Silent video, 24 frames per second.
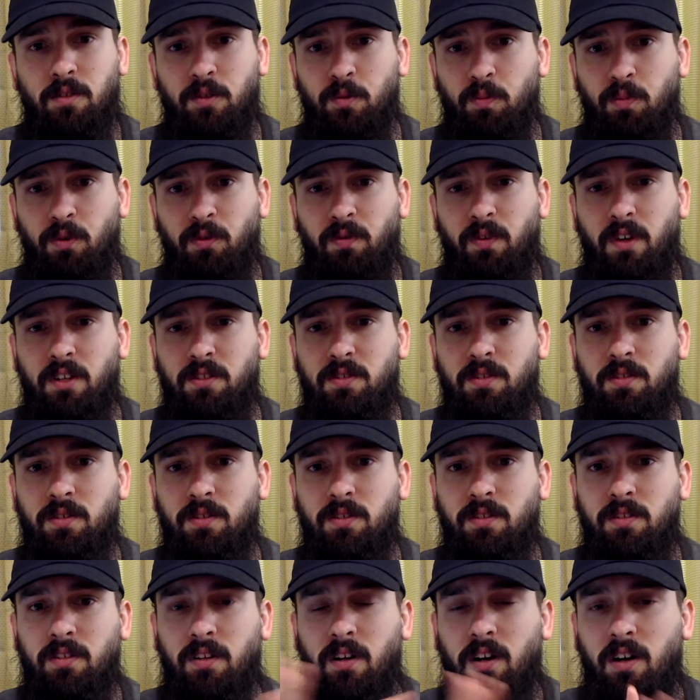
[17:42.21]
It's
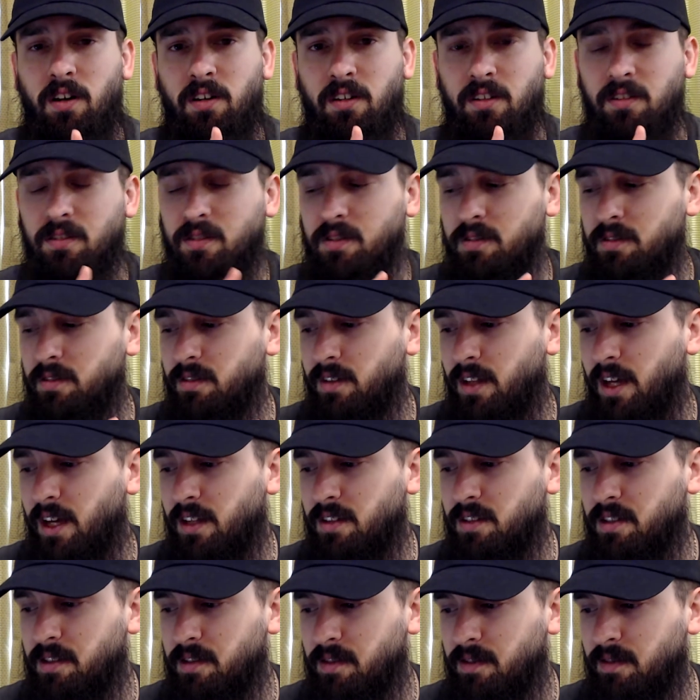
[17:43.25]
Professor Onyx.
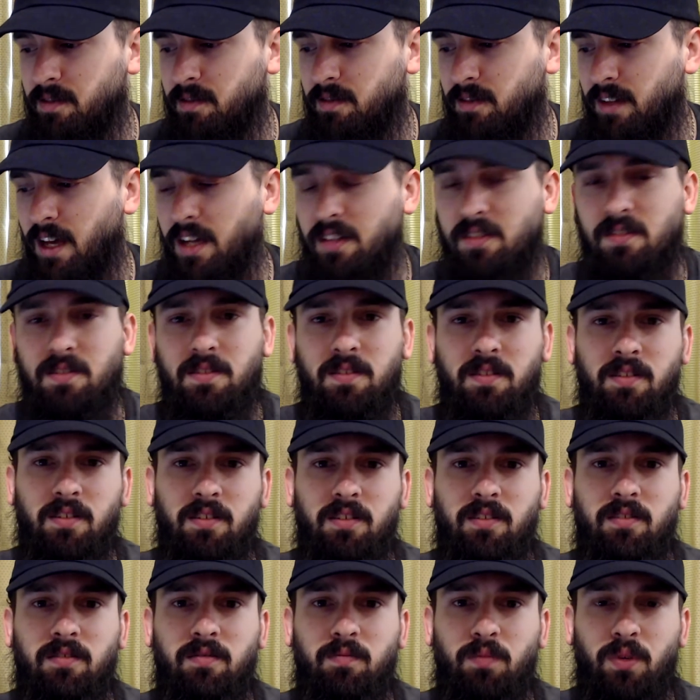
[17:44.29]
That's
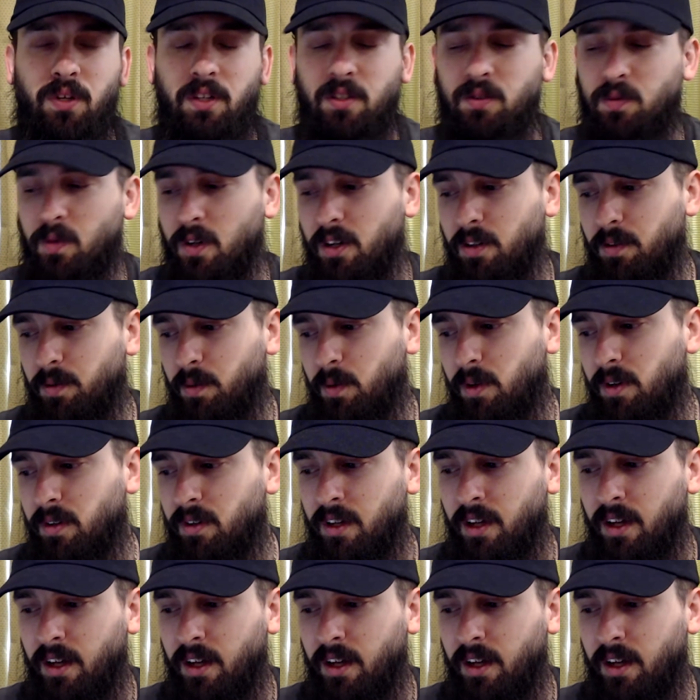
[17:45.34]
the Planeswalker one.